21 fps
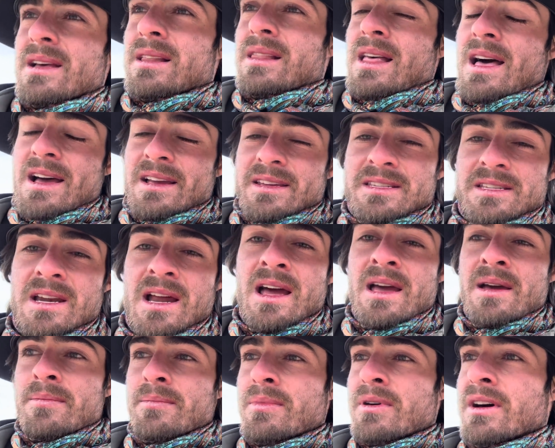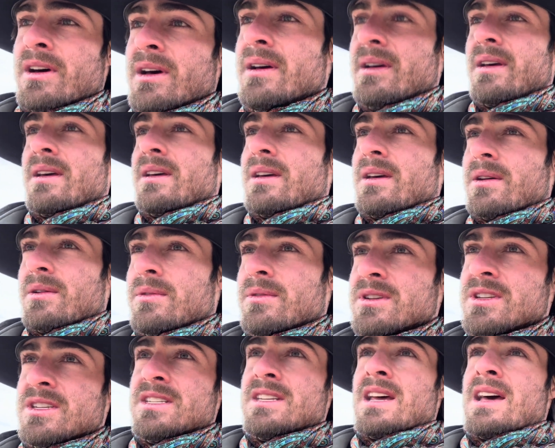last night, but we
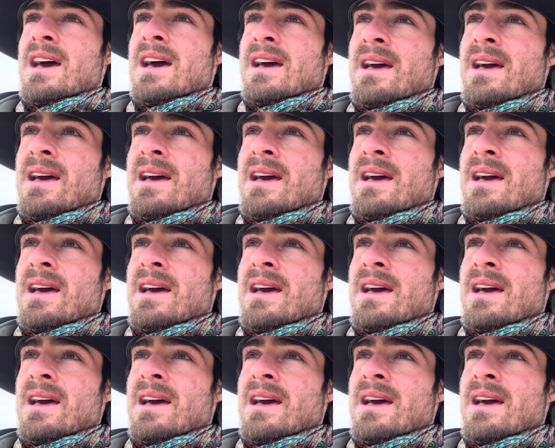just